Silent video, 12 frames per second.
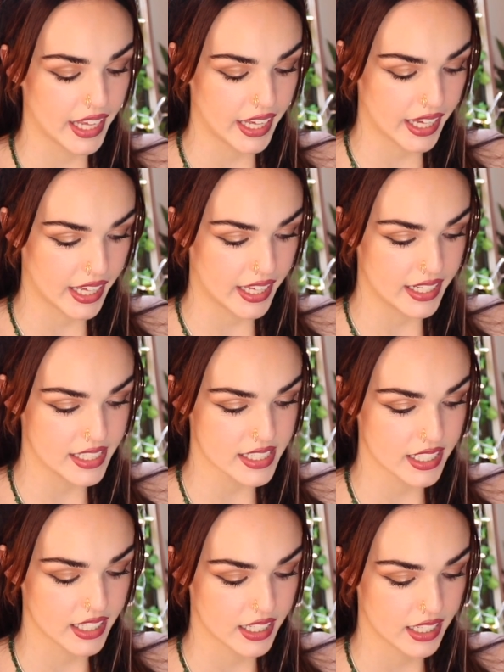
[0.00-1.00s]

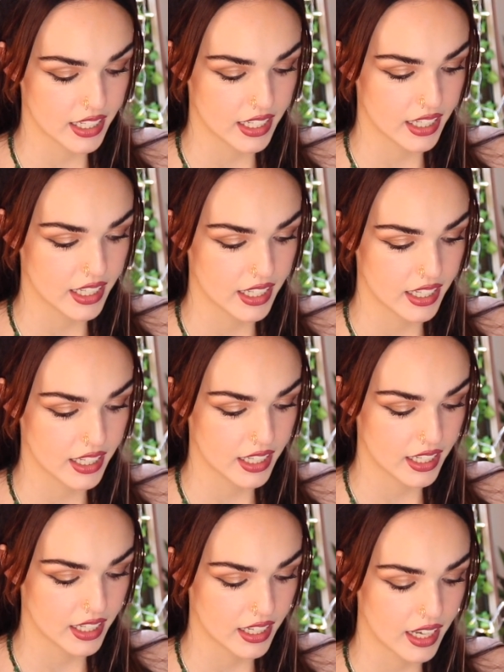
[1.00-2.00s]
And
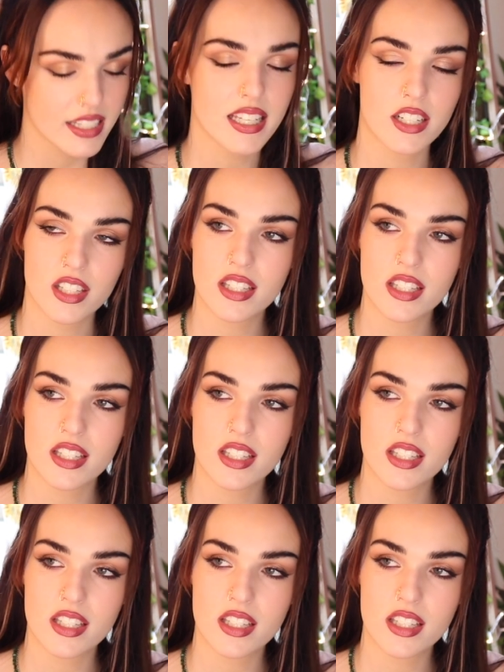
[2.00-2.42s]
that's